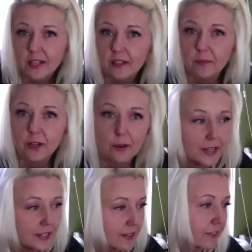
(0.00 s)
gonna be
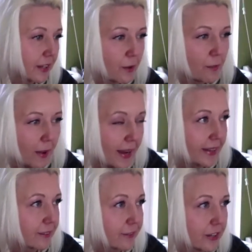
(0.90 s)
crazy if they don't buy
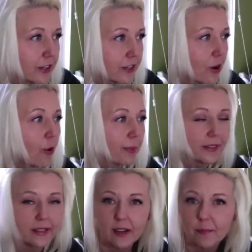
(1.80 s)
it, if they're
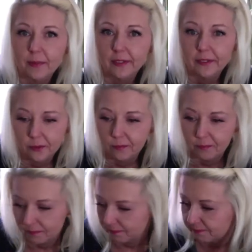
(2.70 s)
opening up a little
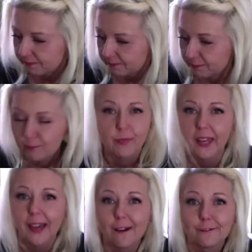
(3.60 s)

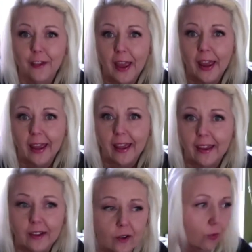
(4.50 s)

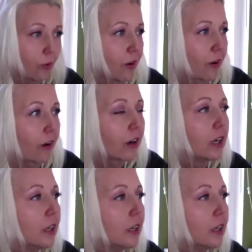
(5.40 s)
cafe or